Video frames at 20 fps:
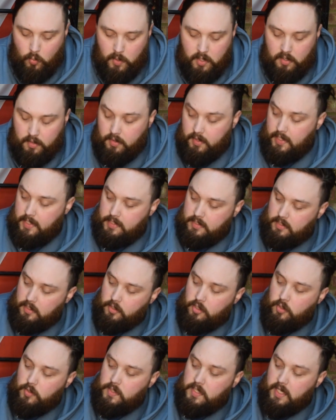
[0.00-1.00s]
worth it. So
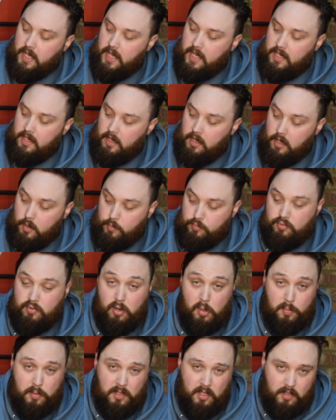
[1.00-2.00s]
using a
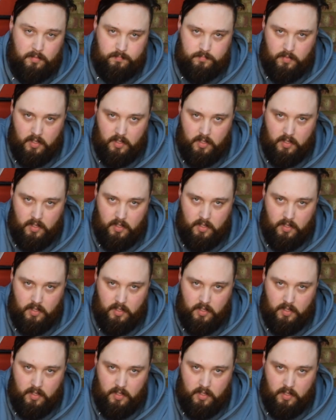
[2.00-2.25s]
proper